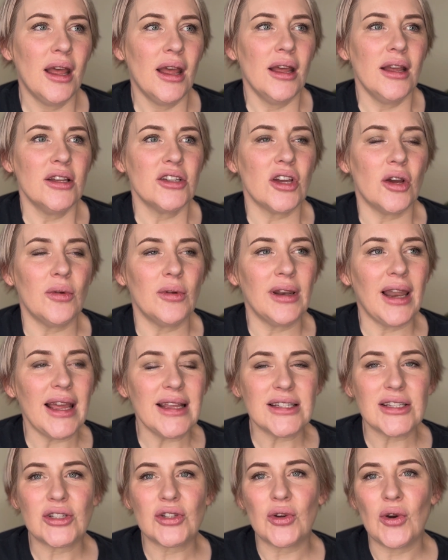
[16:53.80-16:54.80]
So
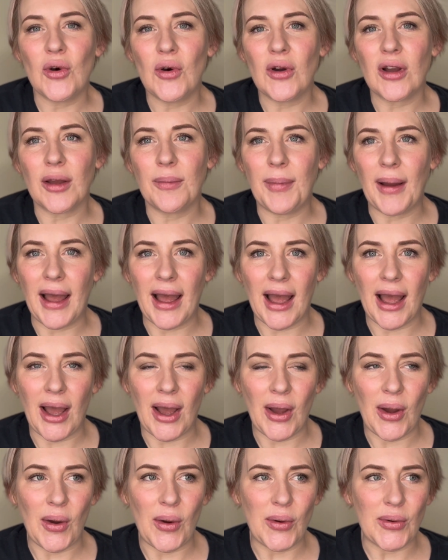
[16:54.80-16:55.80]
let's talk
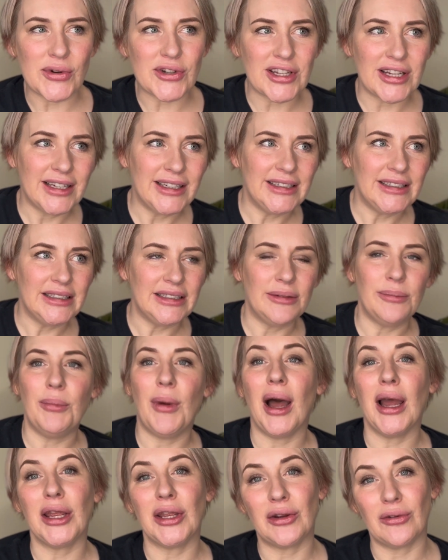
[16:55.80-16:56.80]
about
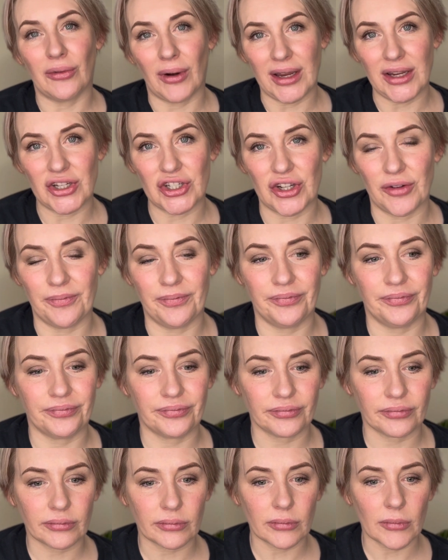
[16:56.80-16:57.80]
migration.
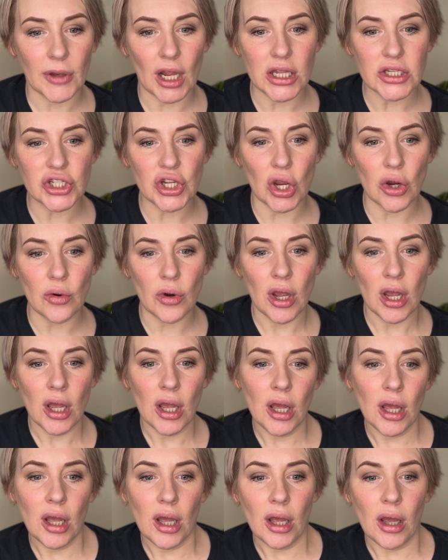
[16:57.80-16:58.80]
So
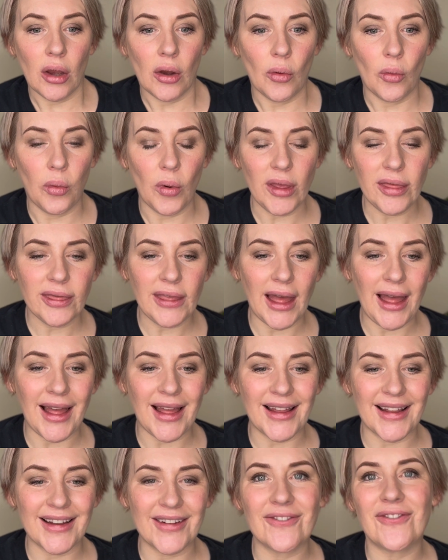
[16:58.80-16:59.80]
with
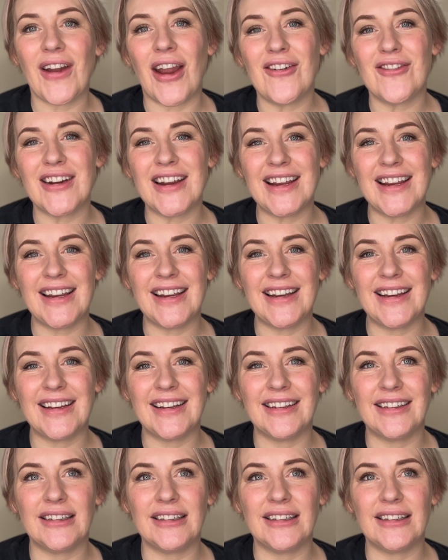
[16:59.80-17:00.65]
that very